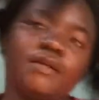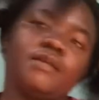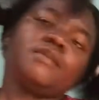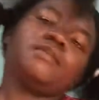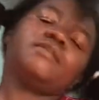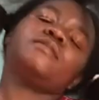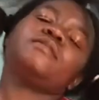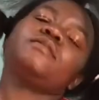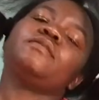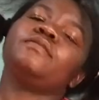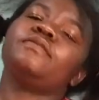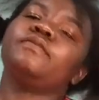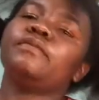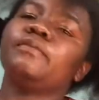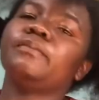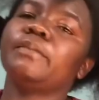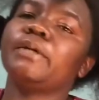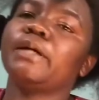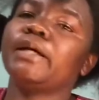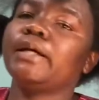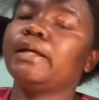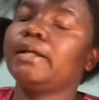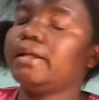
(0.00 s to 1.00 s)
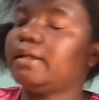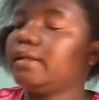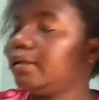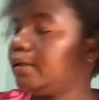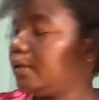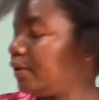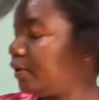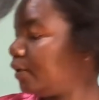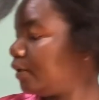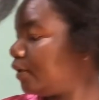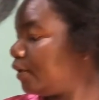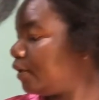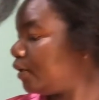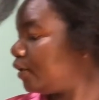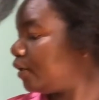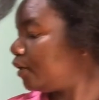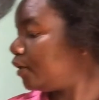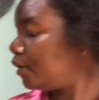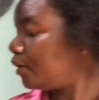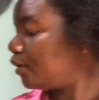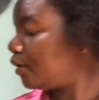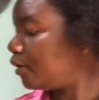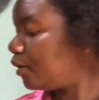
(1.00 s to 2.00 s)
So for my
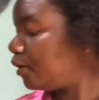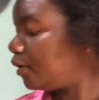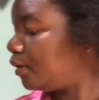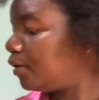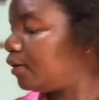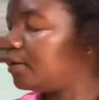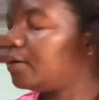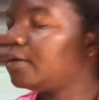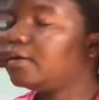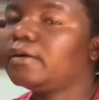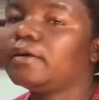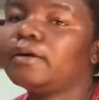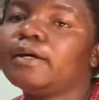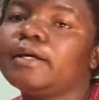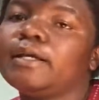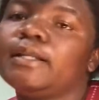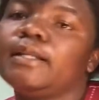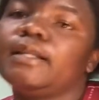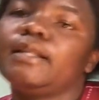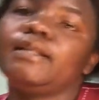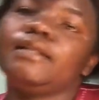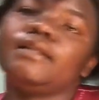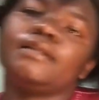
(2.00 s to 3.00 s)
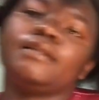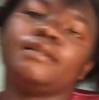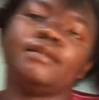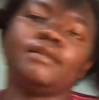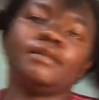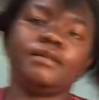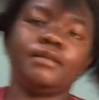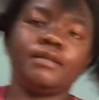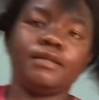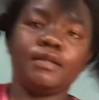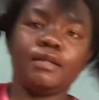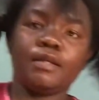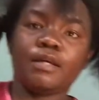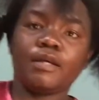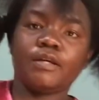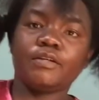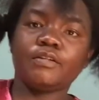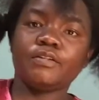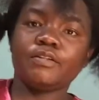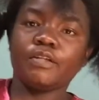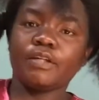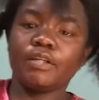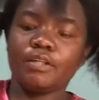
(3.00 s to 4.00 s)
oil, I
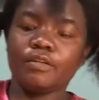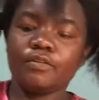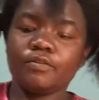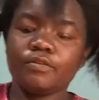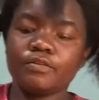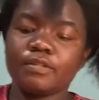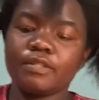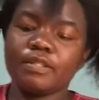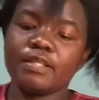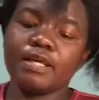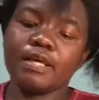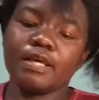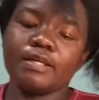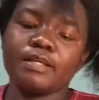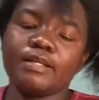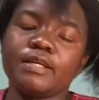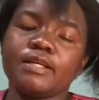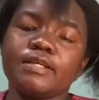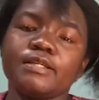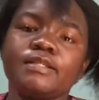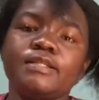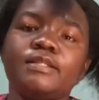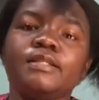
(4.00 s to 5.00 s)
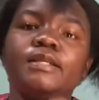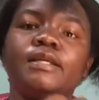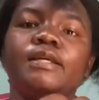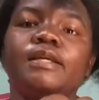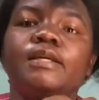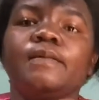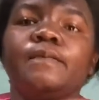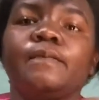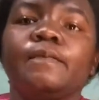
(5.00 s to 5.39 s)
usually use the